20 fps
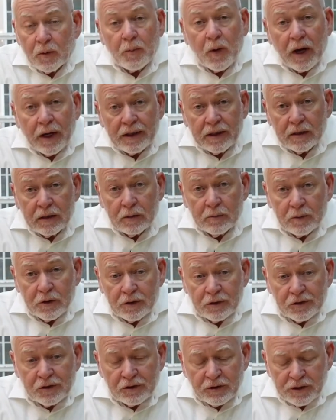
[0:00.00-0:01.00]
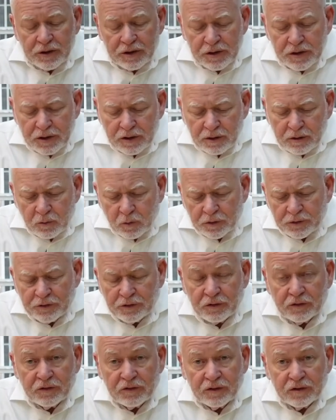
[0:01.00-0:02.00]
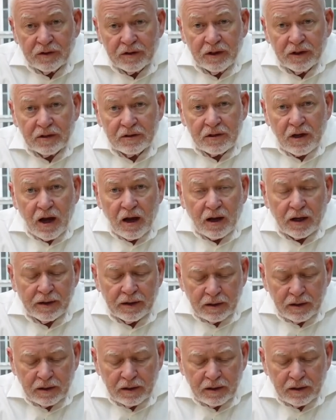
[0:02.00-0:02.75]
Biden administration was using TikTok,